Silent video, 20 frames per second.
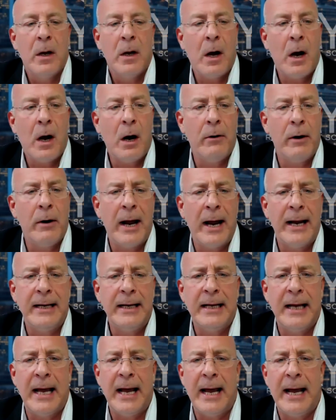All right,
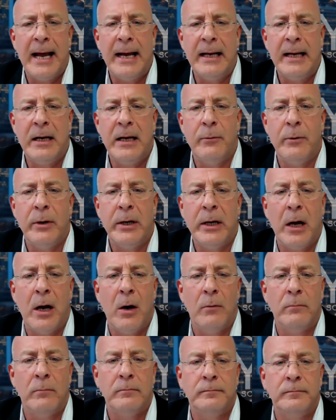gang, here we
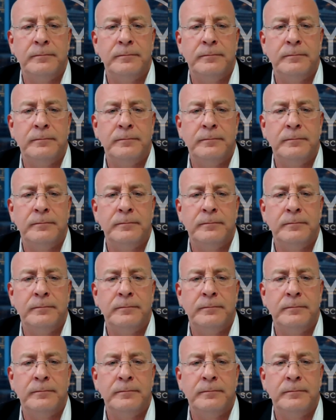go.